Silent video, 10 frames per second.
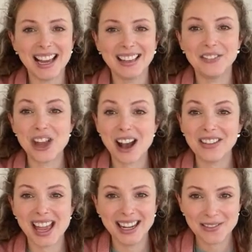If you have
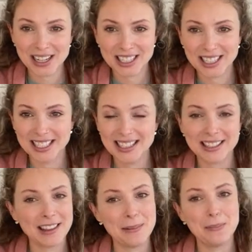any
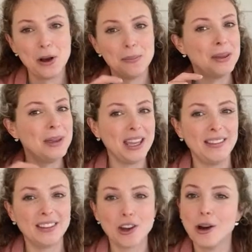questions, then pop them
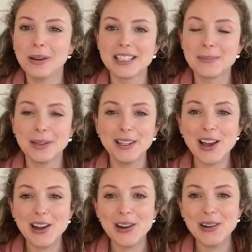in the comments
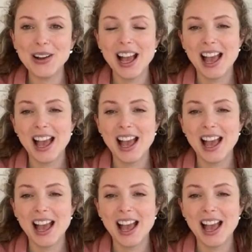below.